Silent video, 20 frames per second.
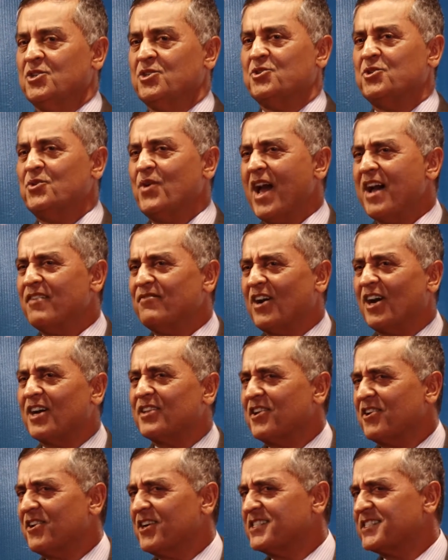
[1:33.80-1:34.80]
Do you have
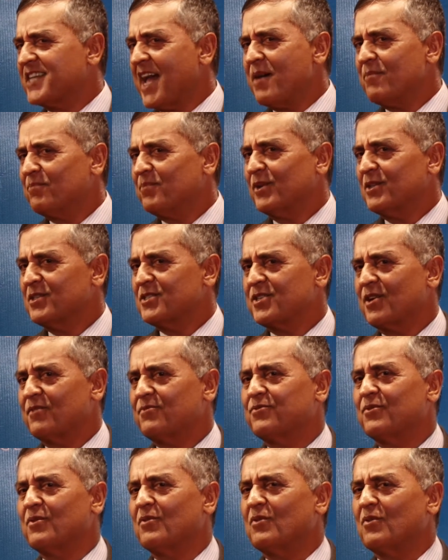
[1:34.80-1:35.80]
other examples
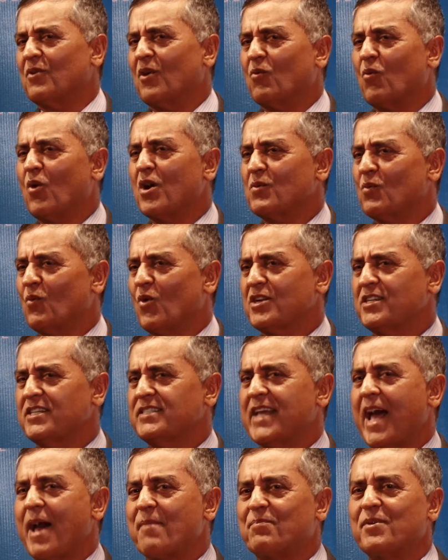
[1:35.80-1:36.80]
of what
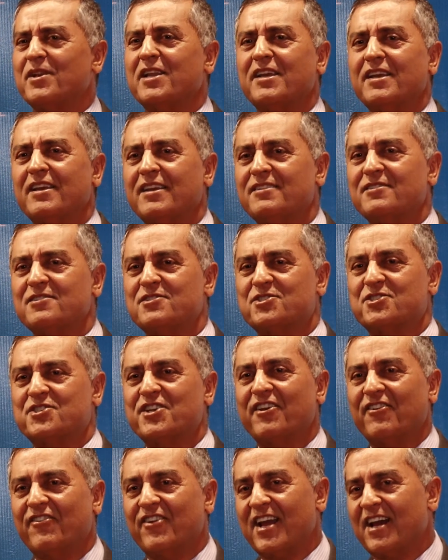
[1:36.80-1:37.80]
is happening in
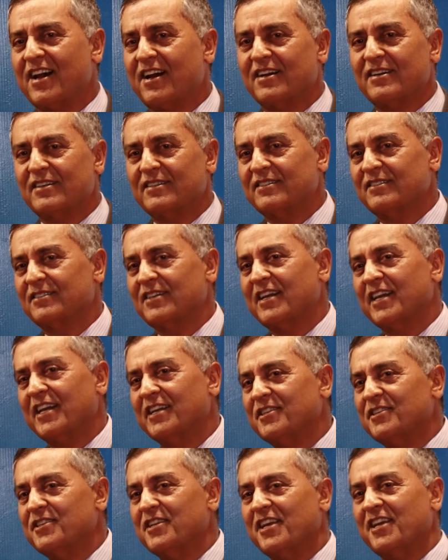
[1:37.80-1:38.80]
Syria,
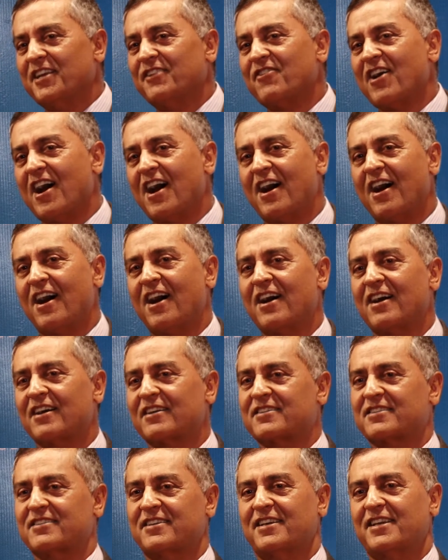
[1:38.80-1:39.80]
in
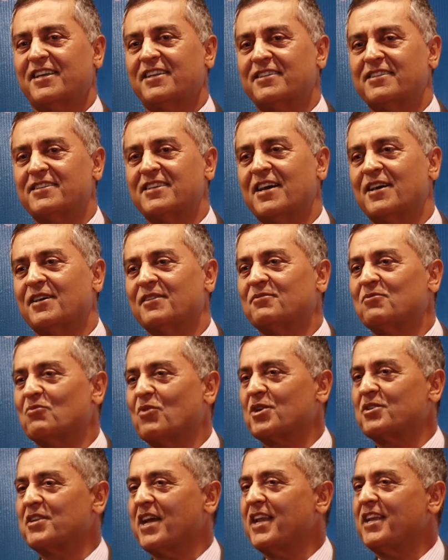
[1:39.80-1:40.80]
Iraq, in
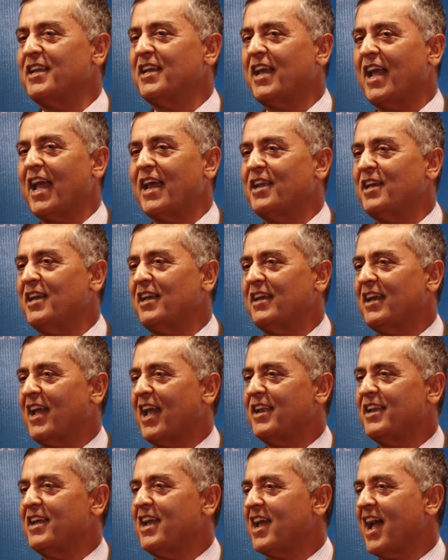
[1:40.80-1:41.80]

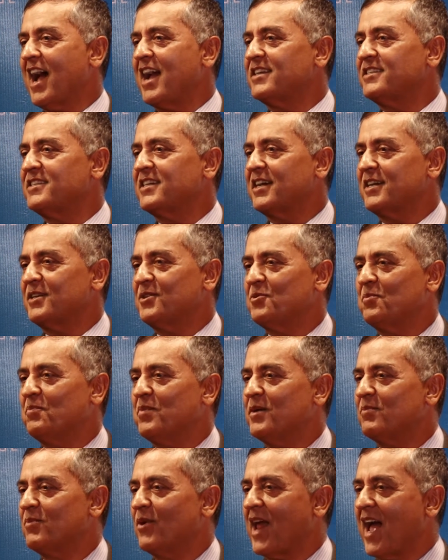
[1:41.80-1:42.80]
any idea you
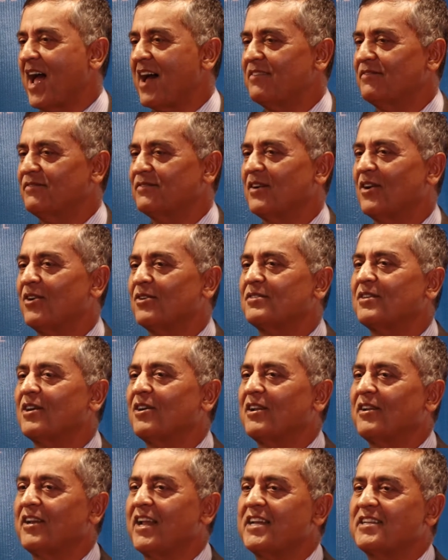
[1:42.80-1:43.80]
people have on
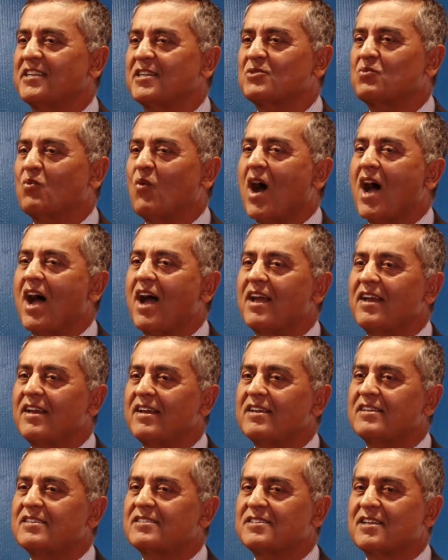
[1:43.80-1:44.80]
latest? Why
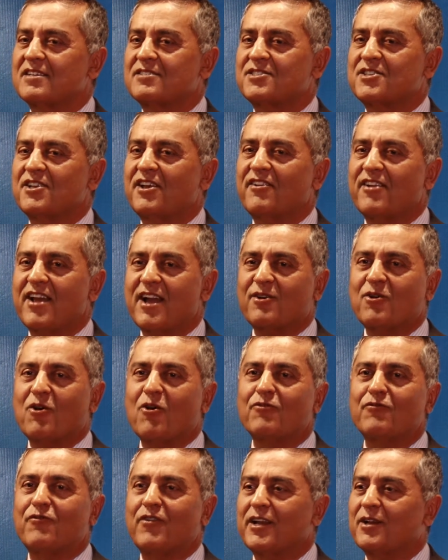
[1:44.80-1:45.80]
is the Syria
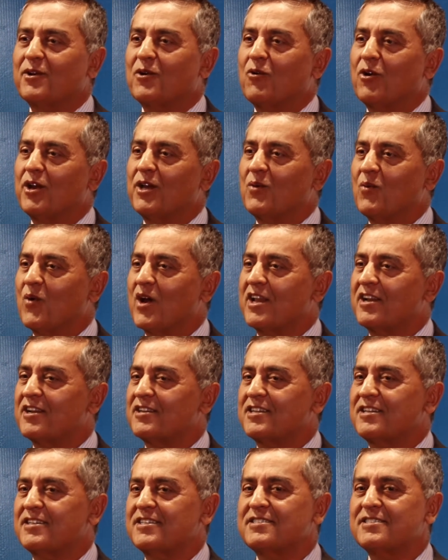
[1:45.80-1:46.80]
conflict going where
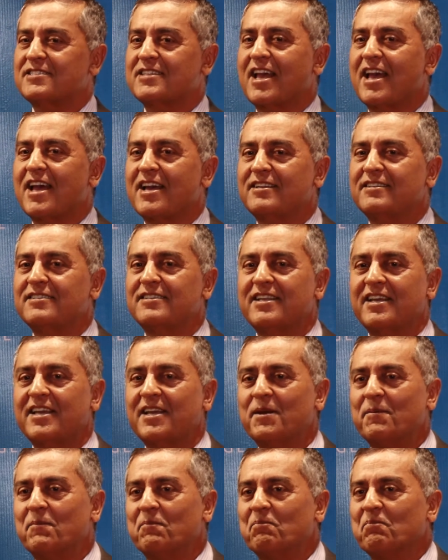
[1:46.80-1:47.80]
it is, and
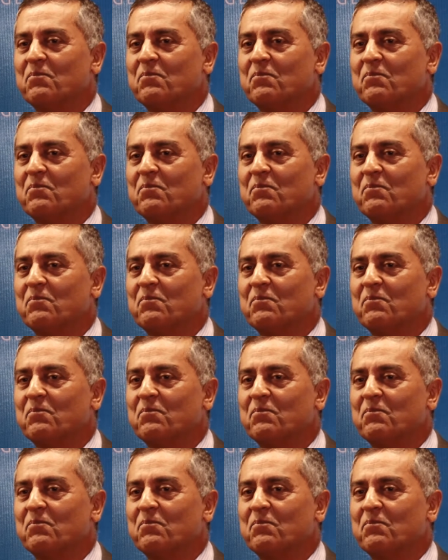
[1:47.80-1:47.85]
the